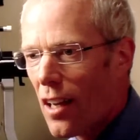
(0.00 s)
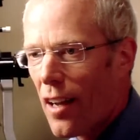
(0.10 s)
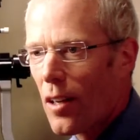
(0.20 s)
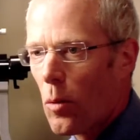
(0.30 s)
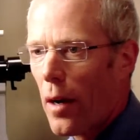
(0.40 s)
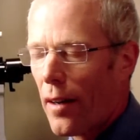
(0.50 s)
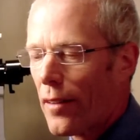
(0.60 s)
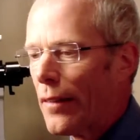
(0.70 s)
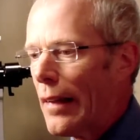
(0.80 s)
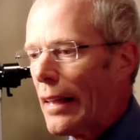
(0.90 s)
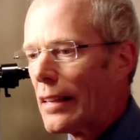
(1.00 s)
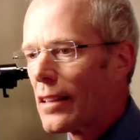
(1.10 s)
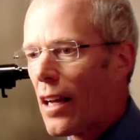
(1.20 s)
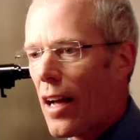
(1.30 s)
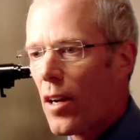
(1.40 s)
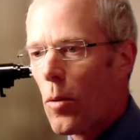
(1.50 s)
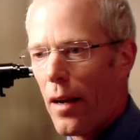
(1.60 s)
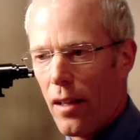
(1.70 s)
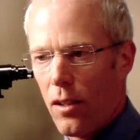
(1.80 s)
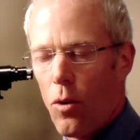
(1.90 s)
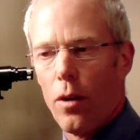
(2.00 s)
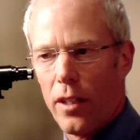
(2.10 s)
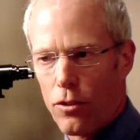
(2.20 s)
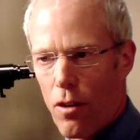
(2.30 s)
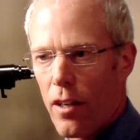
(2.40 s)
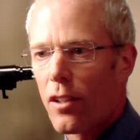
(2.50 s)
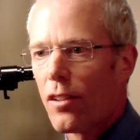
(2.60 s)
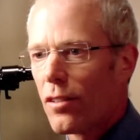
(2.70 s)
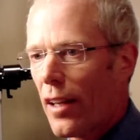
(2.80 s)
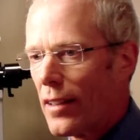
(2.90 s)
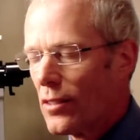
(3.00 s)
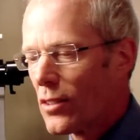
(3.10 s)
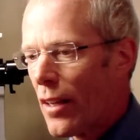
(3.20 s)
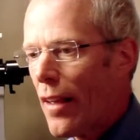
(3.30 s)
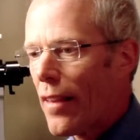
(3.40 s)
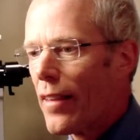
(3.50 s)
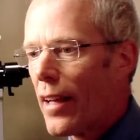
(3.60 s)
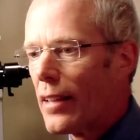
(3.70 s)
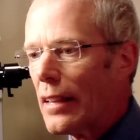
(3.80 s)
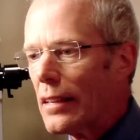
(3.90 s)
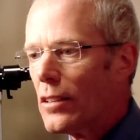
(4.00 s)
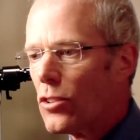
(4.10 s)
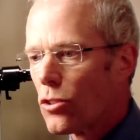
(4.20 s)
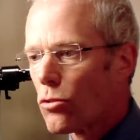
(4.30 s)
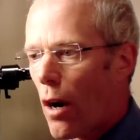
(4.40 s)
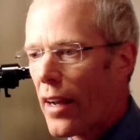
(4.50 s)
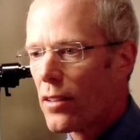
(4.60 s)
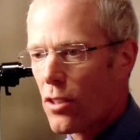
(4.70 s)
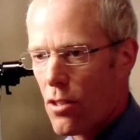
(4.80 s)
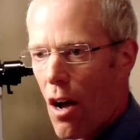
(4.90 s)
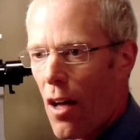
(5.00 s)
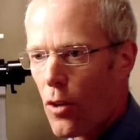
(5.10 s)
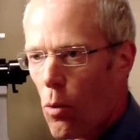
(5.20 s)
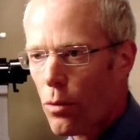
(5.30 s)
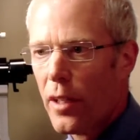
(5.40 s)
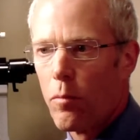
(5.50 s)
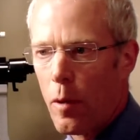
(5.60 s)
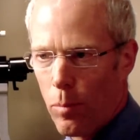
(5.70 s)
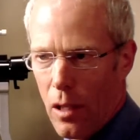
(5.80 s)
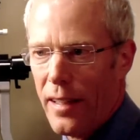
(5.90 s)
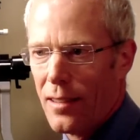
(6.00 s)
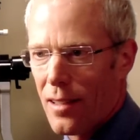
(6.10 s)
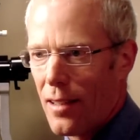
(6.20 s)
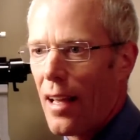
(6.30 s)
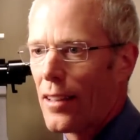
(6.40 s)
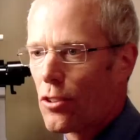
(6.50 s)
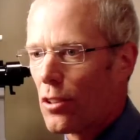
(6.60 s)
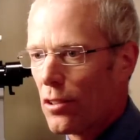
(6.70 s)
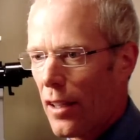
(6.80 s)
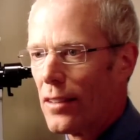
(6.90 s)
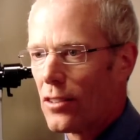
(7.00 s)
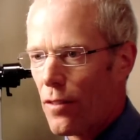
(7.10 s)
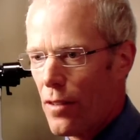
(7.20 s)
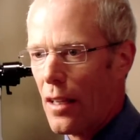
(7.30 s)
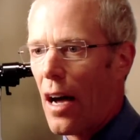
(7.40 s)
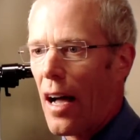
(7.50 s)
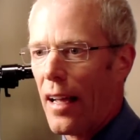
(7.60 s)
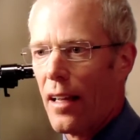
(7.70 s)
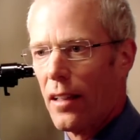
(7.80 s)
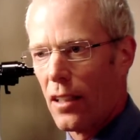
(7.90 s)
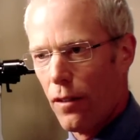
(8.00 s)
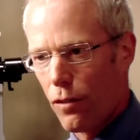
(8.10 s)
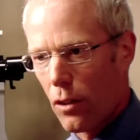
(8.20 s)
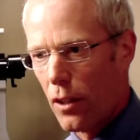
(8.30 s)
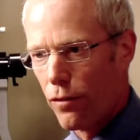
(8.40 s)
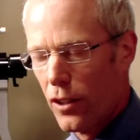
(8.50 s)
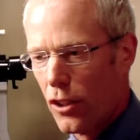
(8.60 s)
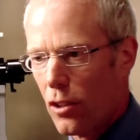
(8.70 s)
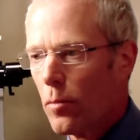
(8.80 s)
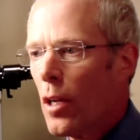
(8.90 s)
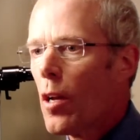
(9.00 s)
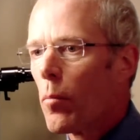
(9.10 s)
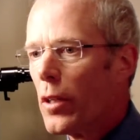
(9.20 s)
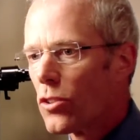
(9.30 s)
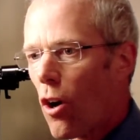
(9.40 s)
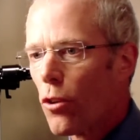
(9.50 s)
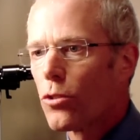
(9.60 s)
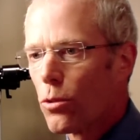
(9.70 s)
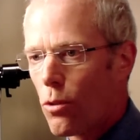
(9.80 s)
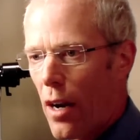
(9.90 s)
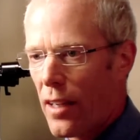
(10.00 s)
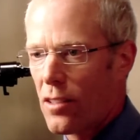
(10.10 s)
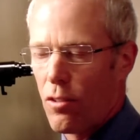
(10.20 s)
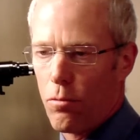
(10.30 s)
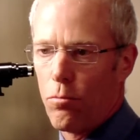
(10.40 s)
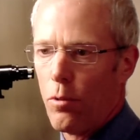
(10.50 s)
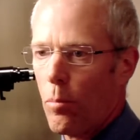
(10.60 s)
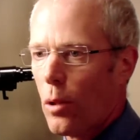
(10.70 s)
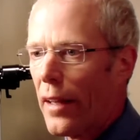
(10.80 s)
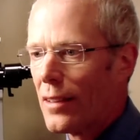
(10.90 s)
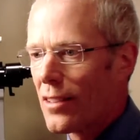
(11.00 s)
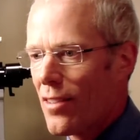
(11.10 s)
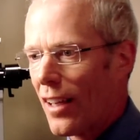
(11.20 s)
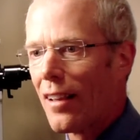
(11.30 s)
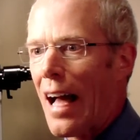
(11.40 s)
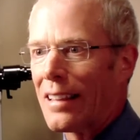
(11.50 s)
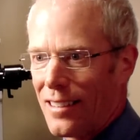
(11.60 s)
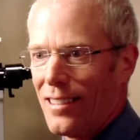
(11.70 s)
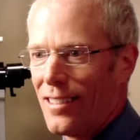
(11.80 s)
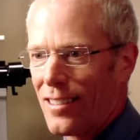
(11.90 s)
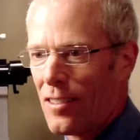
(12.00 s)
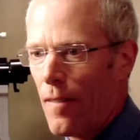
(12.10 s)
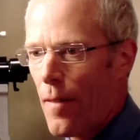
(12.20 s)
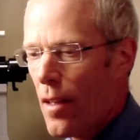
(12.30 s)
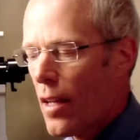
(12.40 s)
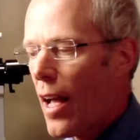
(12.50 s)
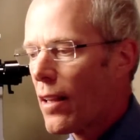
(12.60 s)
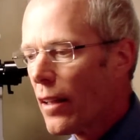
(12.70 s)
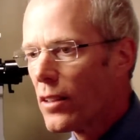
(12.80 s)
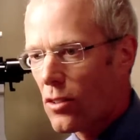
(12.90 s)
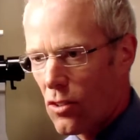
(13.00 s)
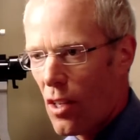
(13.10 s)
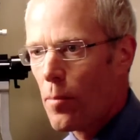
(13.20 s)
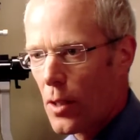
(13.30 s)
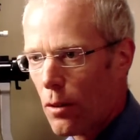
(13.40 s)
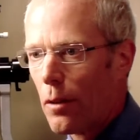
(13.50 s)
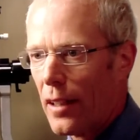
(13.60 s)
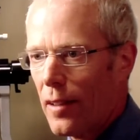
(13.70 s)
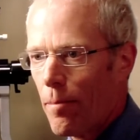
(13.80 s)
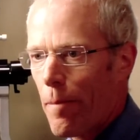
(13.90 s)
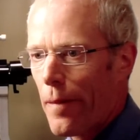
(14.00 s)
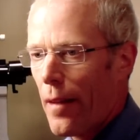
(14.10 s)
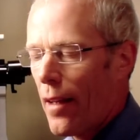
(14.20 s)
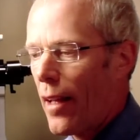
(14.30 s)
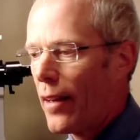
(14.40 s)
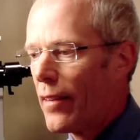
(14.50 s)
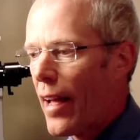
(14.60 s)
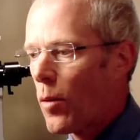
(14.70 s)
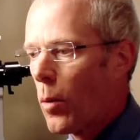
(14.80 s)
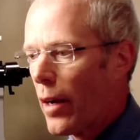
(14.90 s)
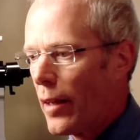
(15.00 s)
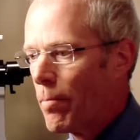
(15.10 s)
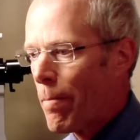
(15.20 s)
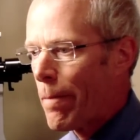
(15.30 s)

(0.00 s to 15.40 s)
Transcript: IOL is an IOL or intraocular lens that is trying to not only replace the natural lens of the eye and give clear vision, but is also trying to replace the glasses, at least to some degree, and in that way